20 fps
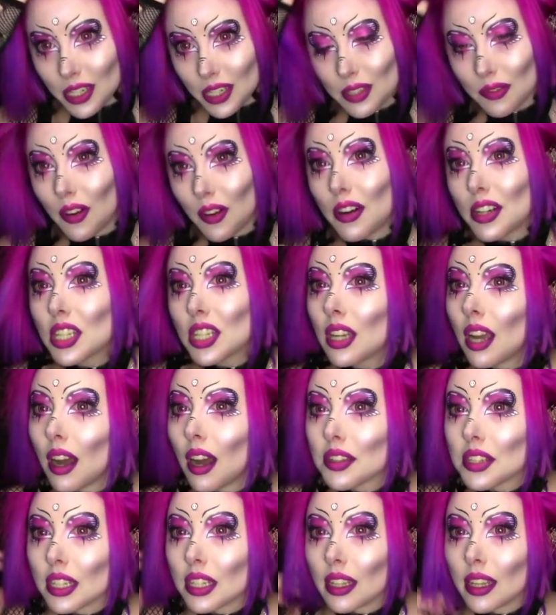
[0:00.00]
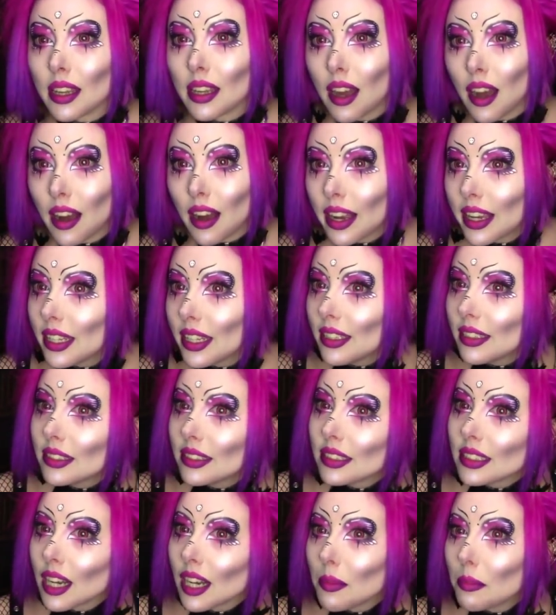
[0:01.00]
As far as cutting it, I
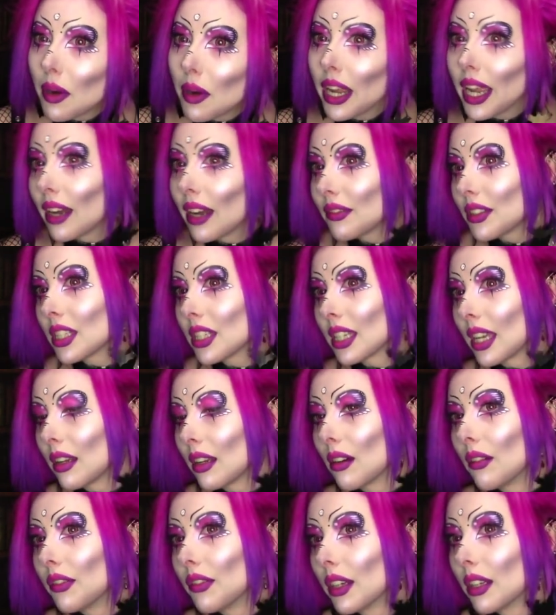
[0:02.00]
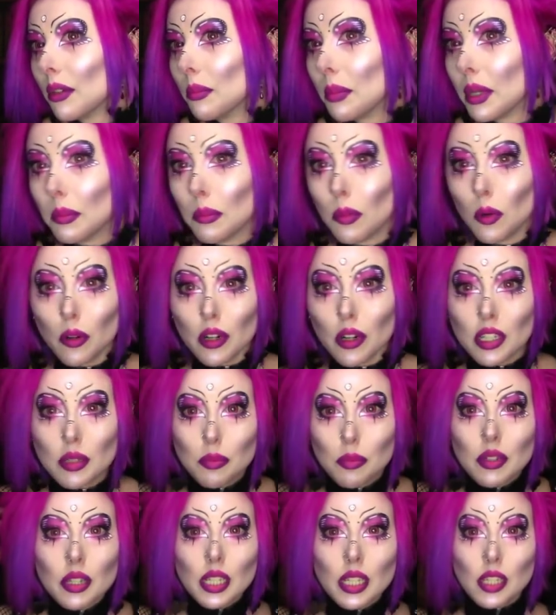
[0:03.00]
might have to take off a little bit more. It's
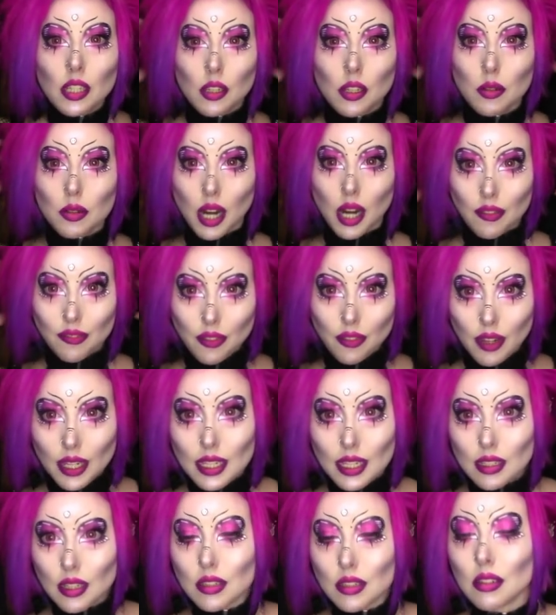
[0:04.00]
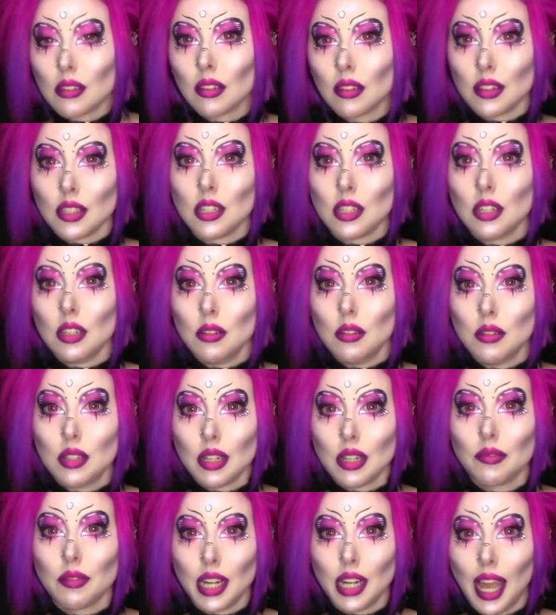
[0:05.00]
pretty huge. I feel like it doesn't look this huge
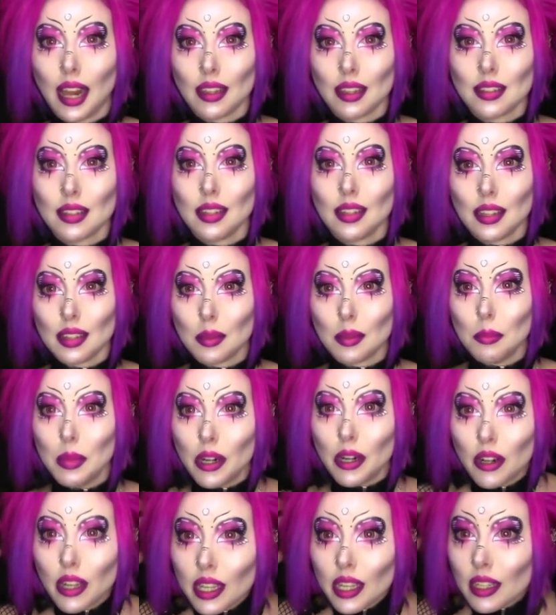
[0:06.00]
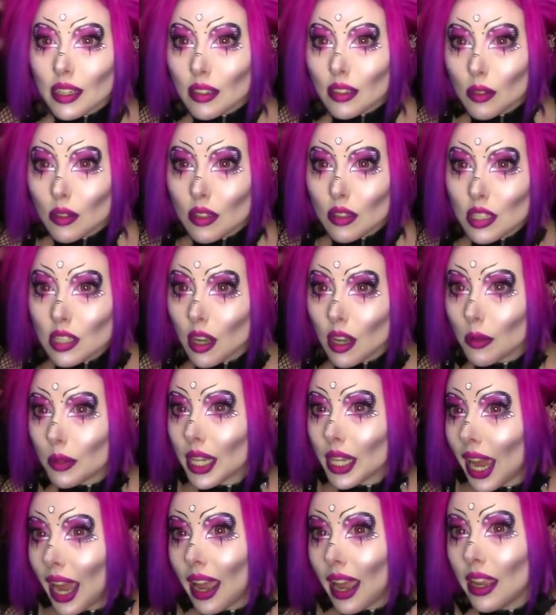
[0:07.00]
in reality. In the mirror, it looks
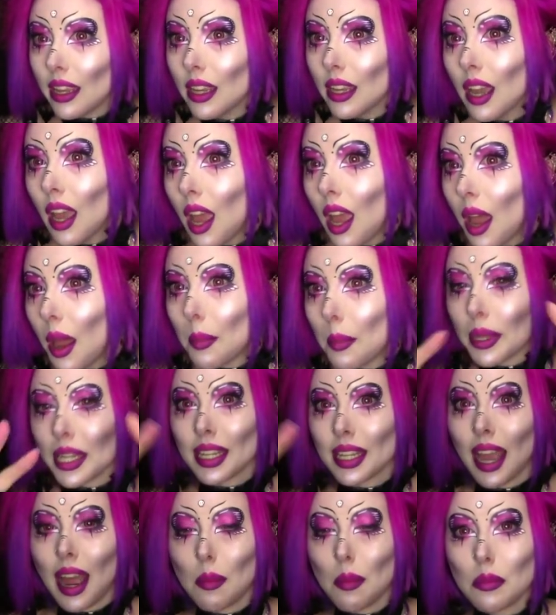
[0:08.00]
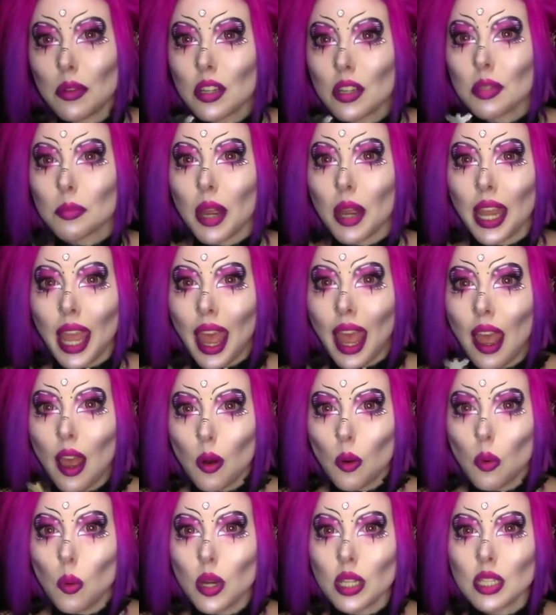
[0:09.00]
okay, but cameras, my hair
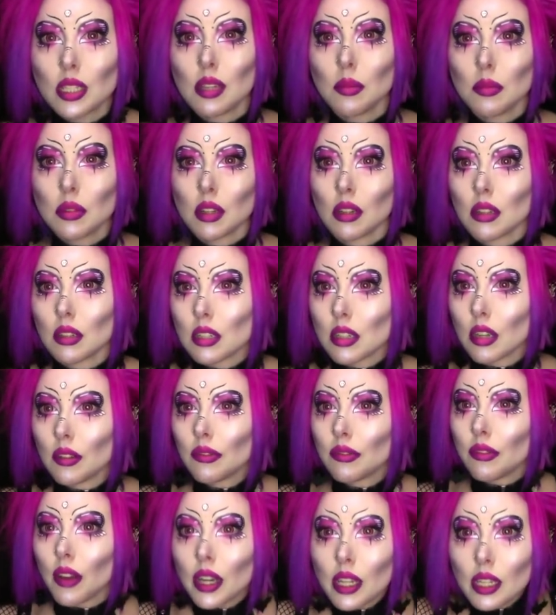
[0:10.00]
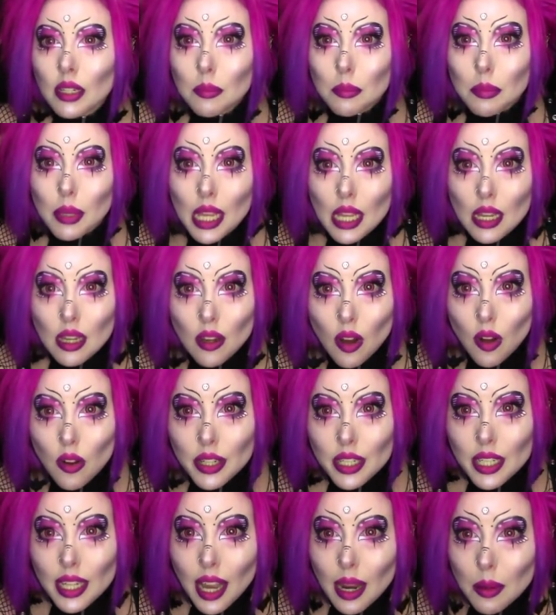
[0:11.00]
always seems to look so fucking big
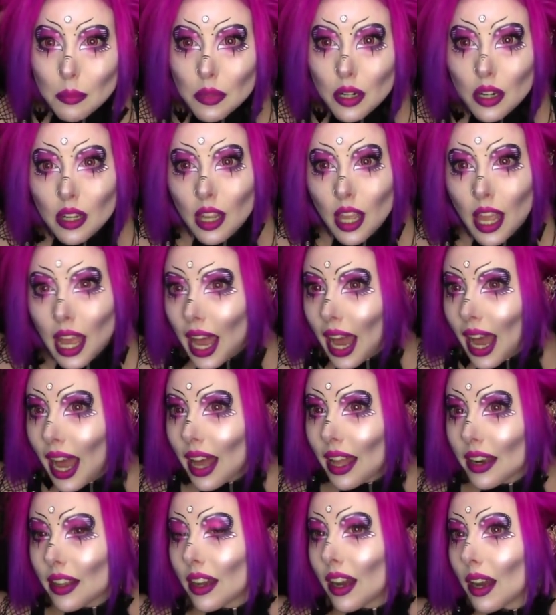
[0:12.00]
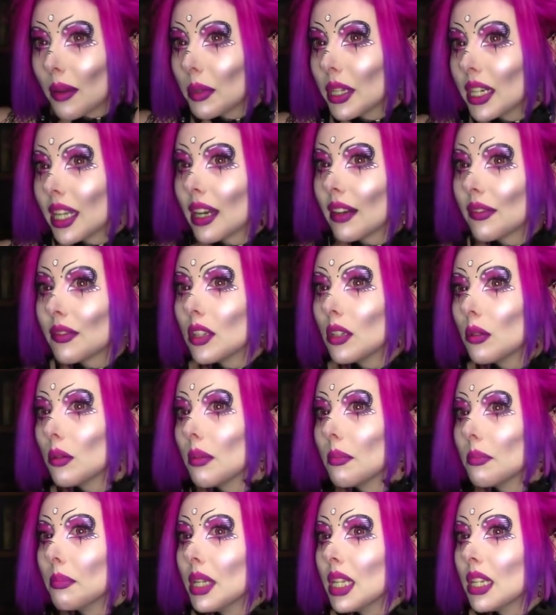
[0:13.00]
on a camera, and I'm gonna have to do
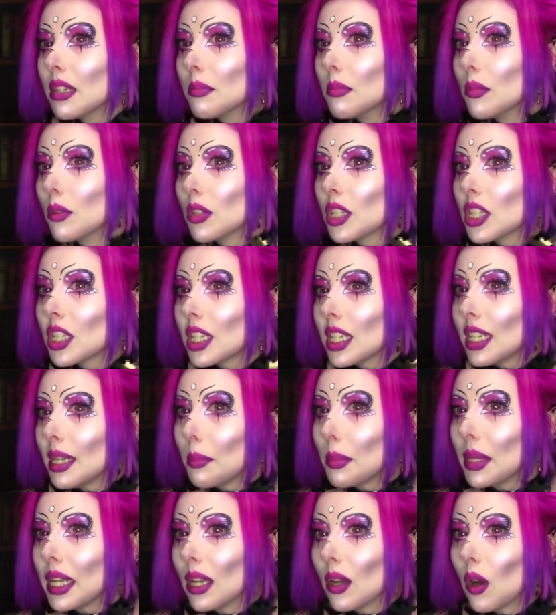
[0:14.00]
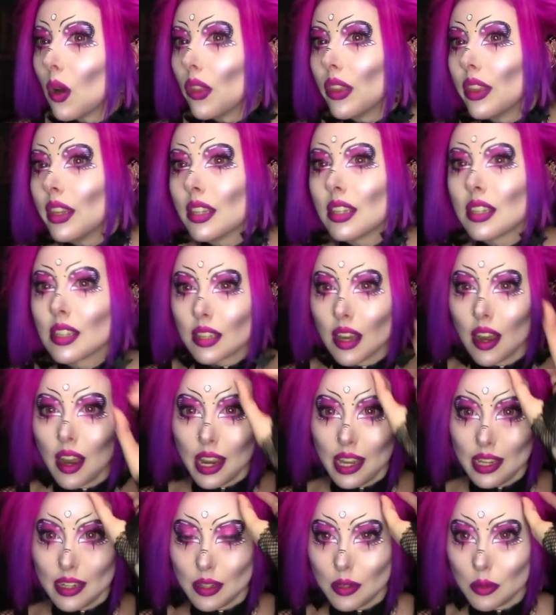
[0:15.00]
a bit more snipping on this
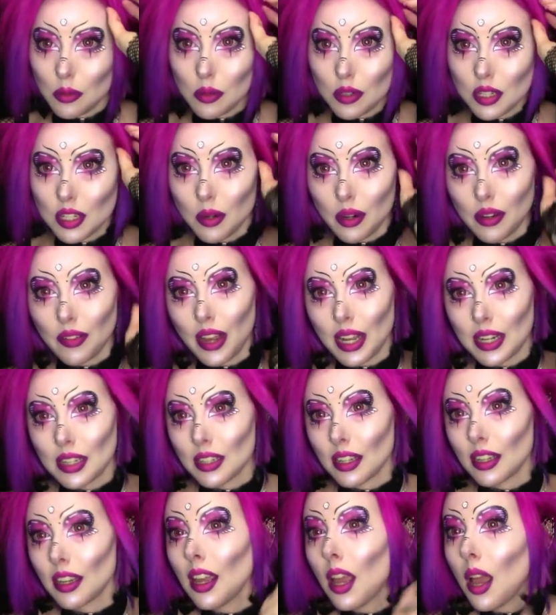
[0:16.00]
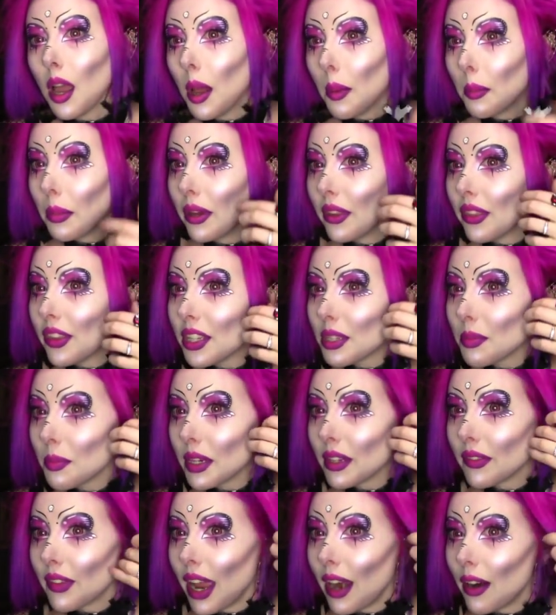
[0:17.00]
side. And also I've had to put this
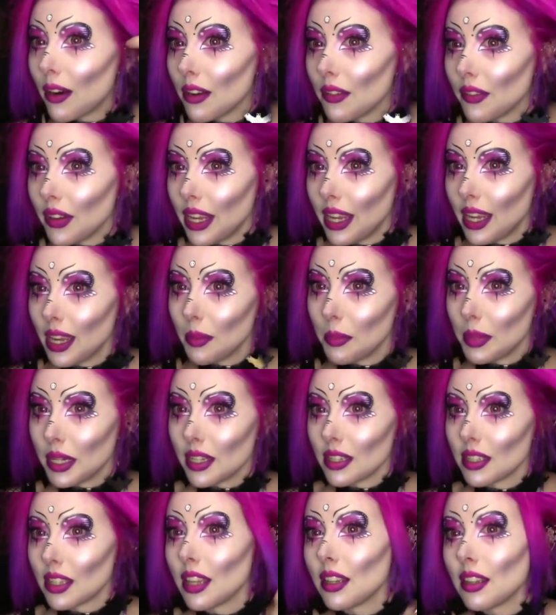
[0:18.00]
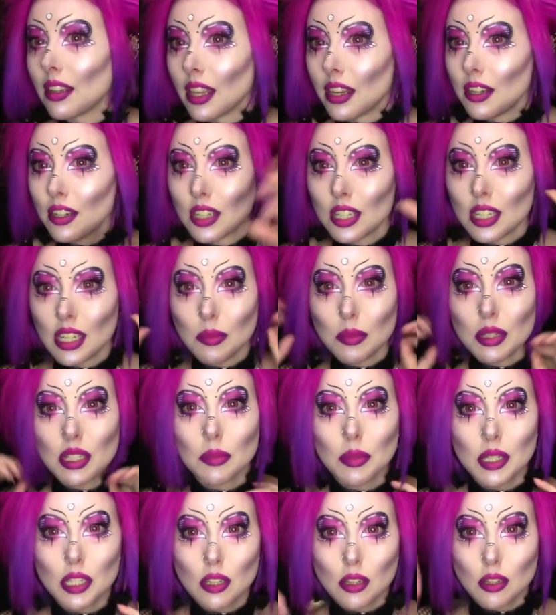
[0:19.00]
bit of hair over here because there just seems
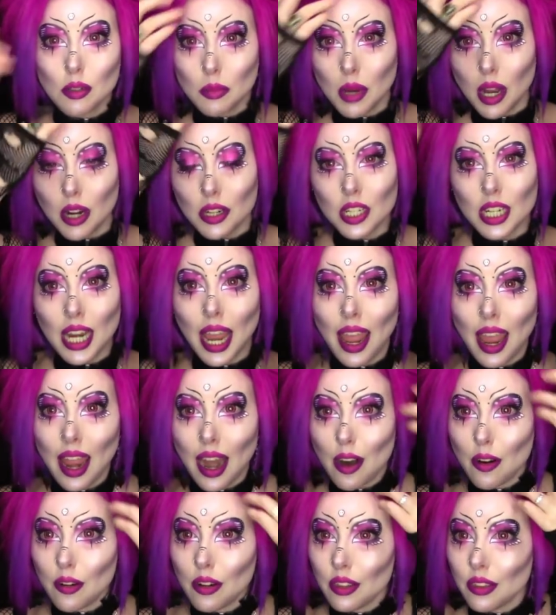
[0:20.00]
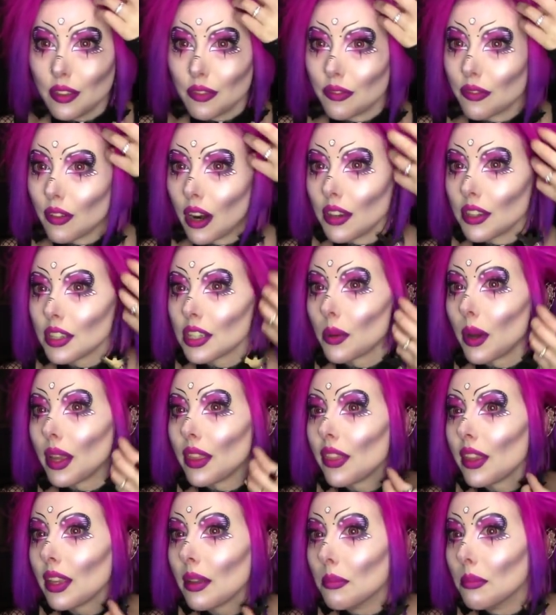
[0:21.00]
to be too much hair at the front, so I
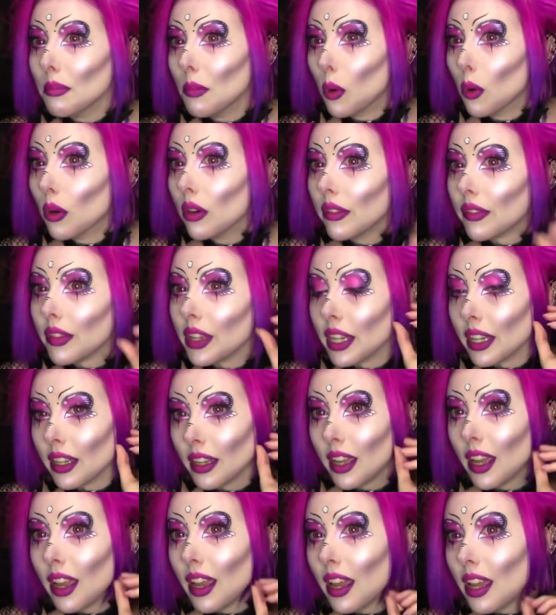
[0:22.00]
think more of it